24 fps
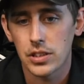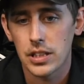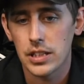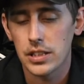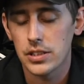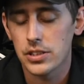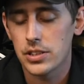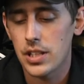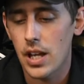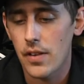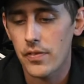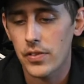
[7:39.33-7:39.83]

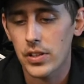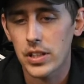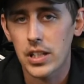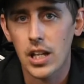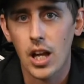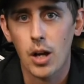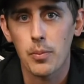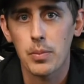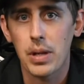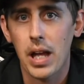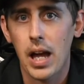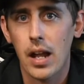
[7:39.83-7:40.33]
he's definitely
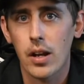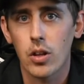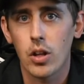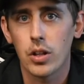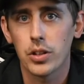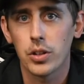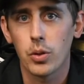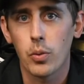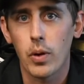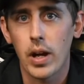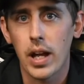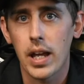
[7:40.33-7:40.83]
helped me out
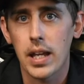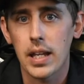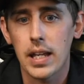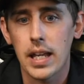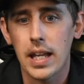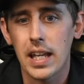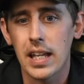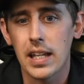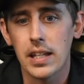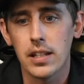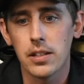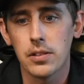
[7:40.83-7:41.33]
along the way,
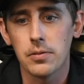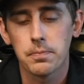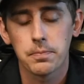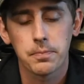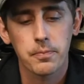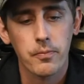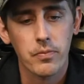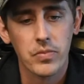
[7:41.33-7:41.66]
and